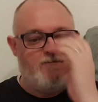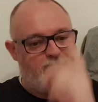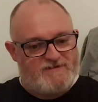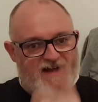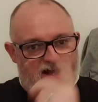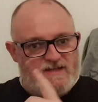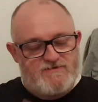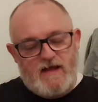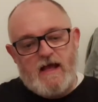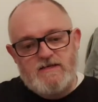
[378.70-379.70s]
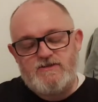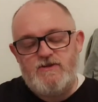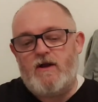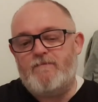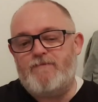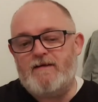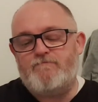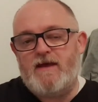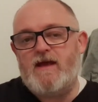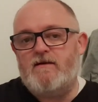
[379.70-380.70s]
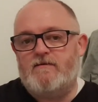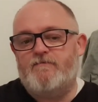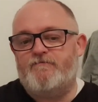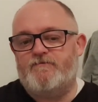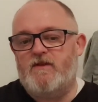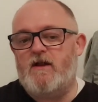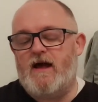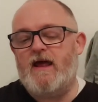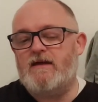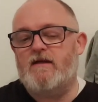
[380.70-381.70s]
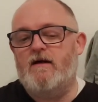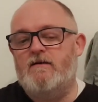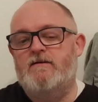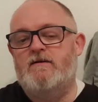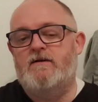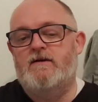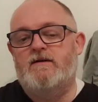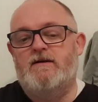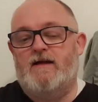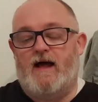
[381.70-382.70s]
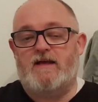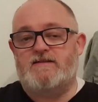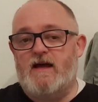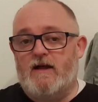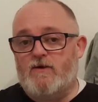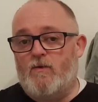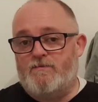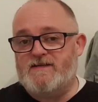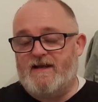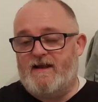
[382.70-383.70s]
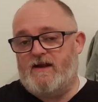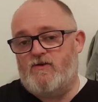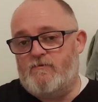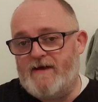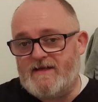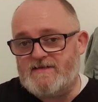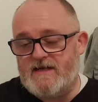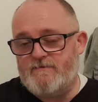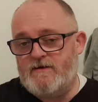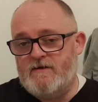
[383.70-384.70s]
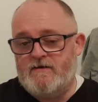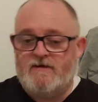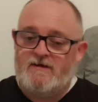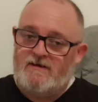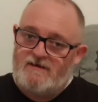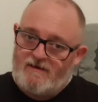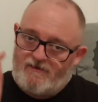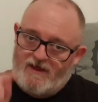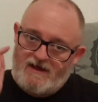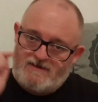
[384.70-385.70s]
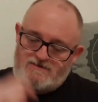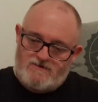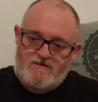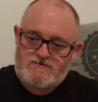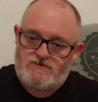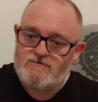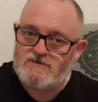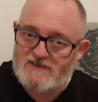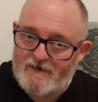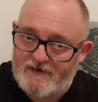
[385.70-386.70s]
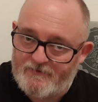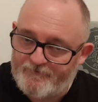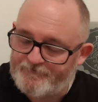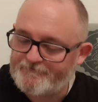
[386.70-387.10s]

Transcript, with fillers: But that is that is not a bad beer. Not I like that. Like I say, I don't particularly like nutmeg and cinnamon, and that is not too shabby.